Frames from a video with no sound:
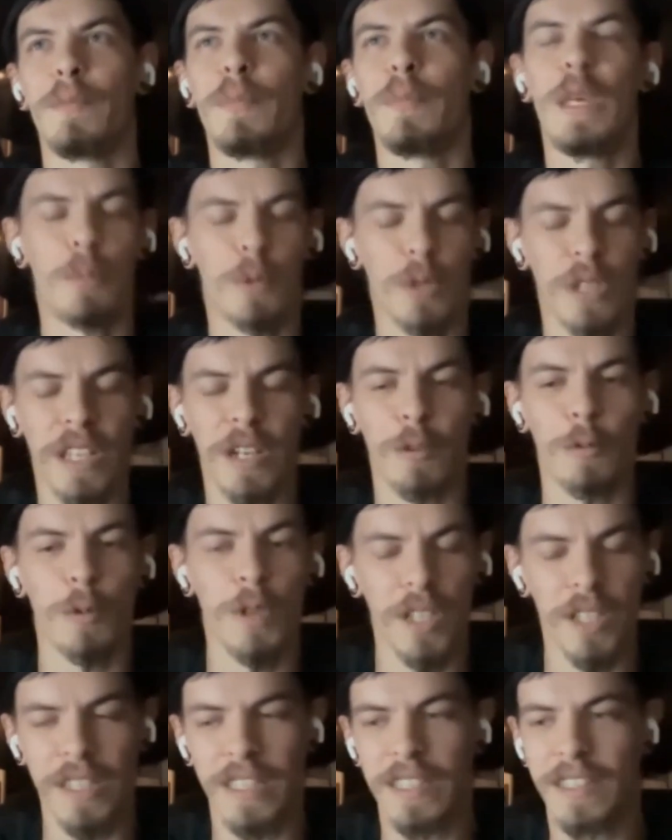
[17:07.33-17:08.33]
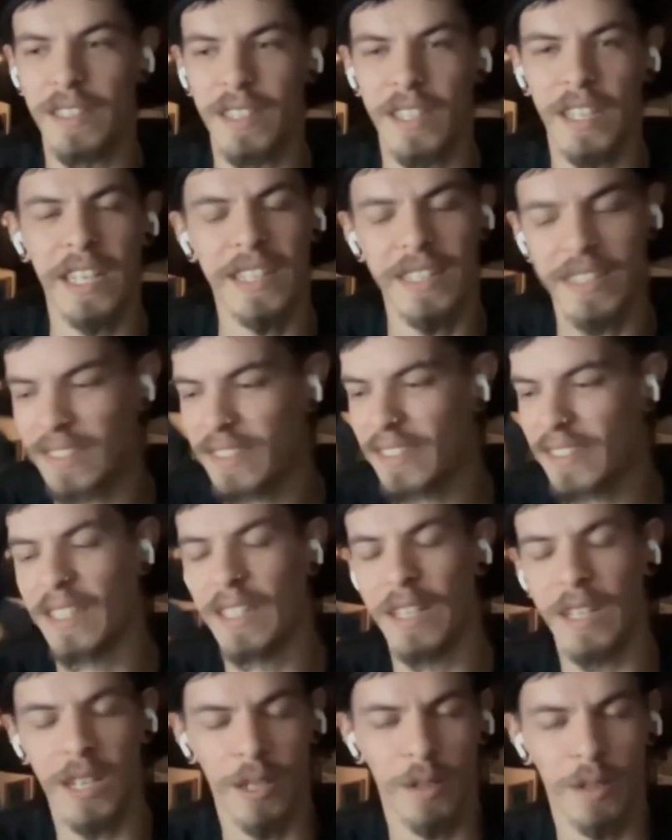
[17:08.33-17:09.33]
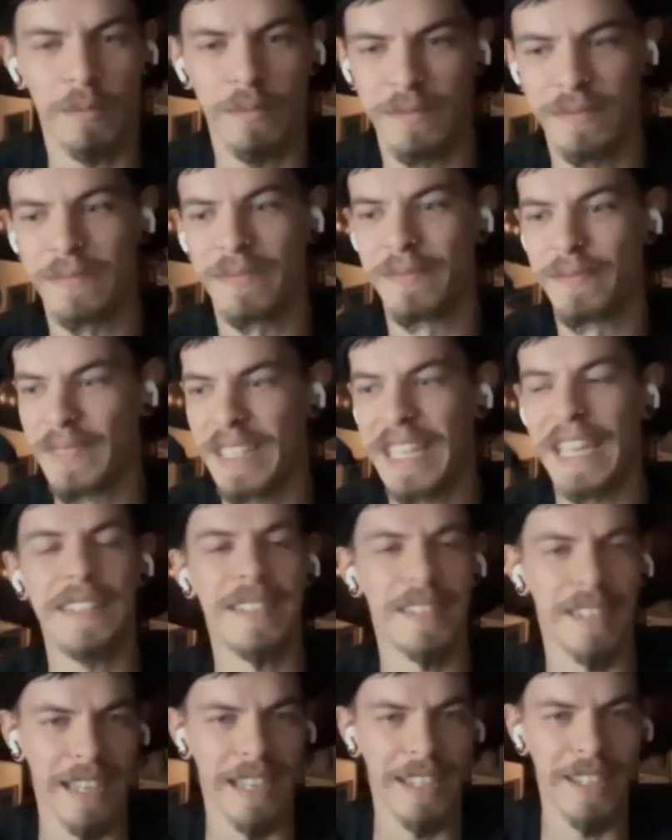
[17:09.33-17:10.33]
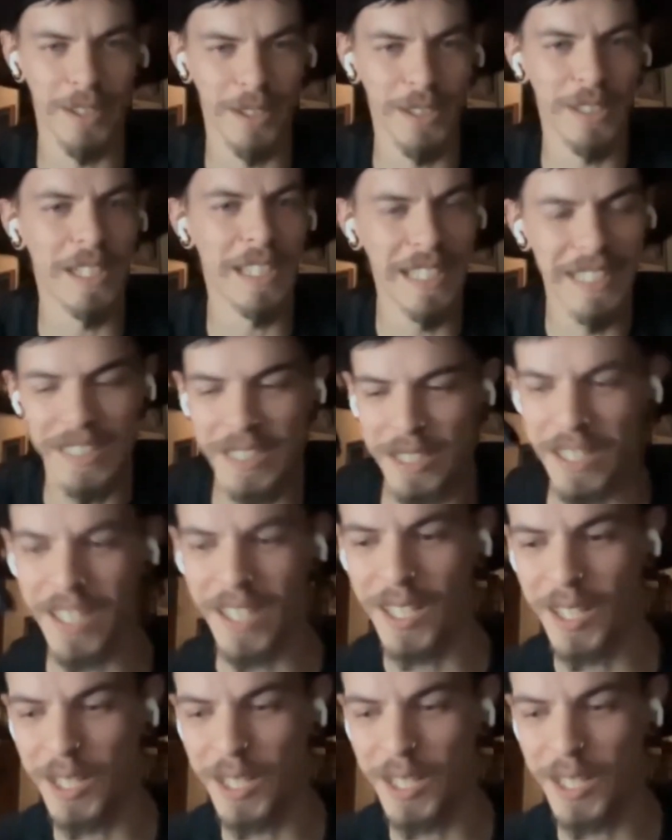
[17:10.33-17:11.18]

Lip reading: people that are willing to like, get together and like